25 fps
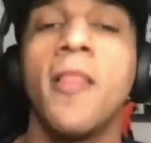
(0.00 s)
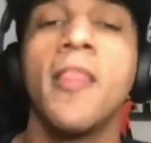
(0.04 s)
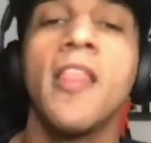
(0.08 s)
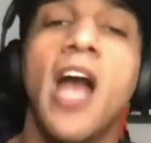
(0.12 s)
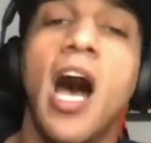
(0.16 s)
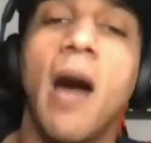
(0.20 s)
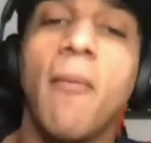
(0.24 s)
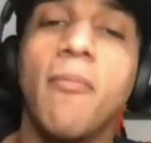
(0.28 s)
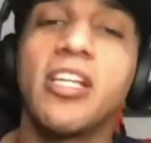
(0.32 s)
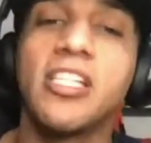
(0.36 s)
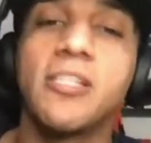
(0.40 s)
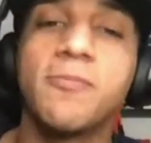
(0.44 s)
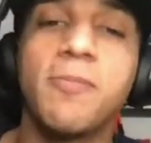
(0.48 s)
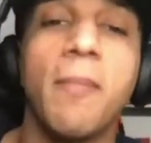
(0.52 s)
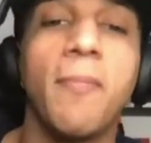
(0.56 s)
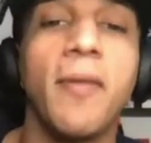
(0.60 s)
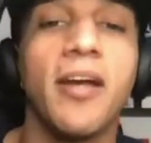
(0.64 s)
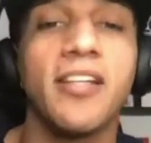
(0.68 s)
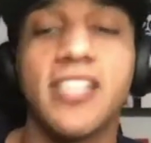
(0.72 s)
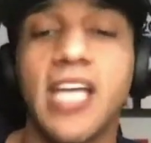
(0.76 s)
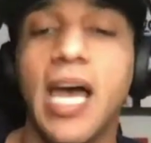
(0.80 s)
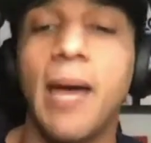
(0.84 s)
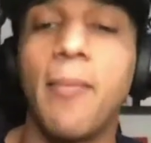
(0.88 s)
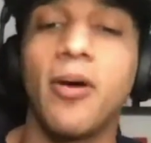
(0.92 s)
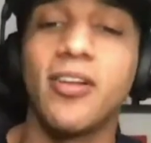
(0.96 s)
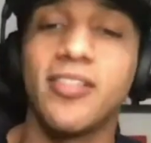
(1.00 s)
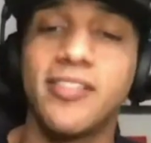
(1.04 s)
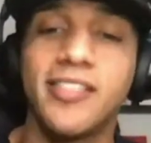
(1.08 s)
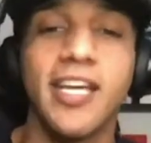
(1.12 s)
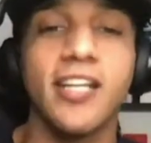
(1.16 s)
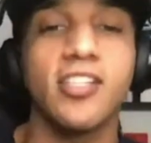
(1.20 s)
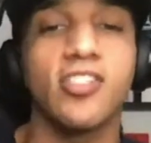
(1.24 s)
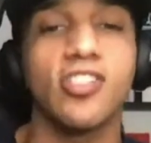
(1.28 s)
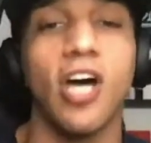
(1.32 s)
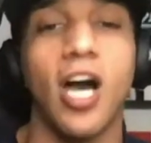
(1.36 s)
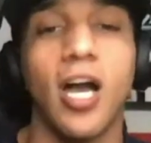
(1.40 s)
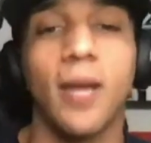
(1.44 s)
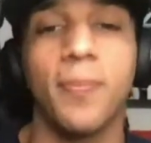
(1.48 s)
I'm going to spend my time on
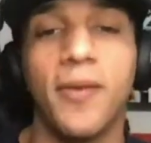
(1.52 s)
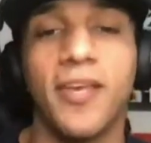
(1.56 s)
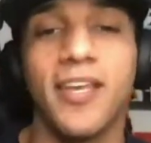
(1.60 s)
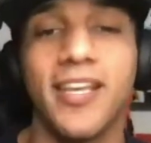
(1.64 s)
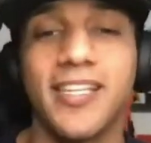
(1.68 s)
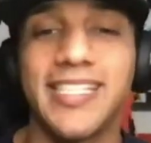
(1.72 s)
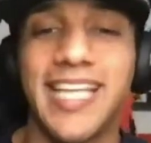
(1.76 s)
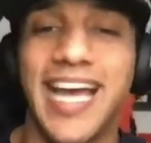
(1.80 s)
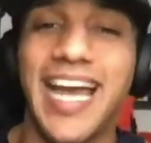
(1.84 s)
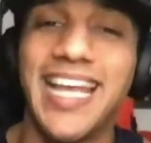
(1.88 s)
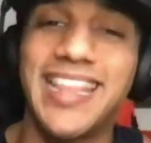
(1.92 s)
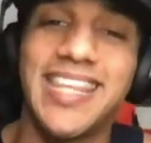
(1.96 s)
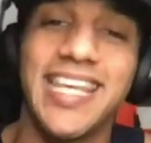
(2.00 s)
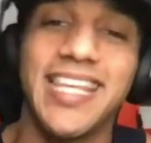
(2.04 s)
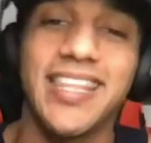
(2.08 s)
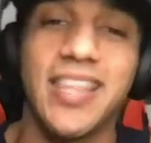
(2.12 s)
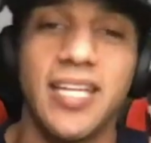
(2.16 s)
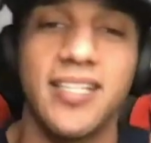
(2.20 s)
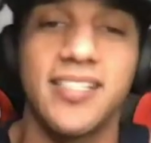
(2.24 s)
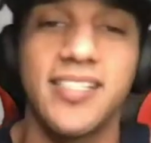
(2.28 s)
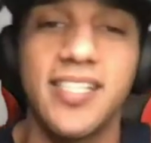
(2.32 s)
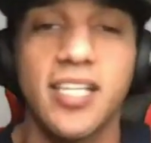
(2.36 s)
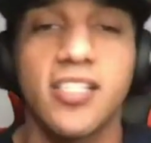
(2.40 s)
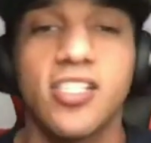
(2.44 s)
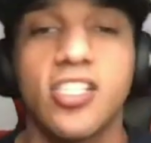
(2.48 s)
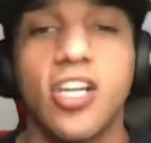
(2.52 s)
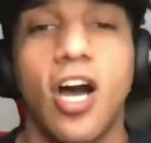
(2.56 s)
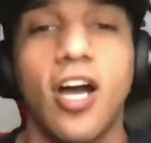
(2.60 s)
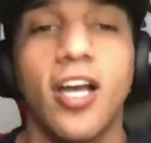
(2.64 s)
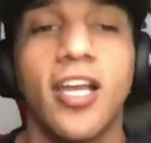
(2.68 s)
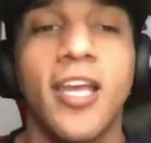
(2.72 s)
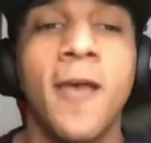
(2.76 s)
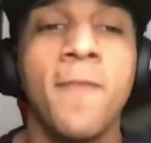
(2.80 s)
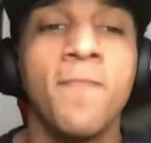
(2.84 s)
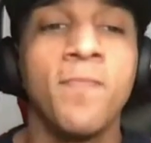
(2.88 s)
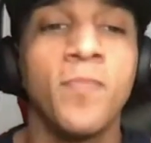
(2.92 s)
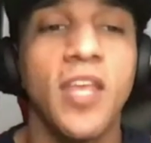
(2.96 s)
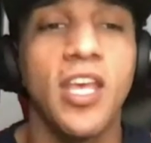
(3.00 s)
TikTok because I think that TikTok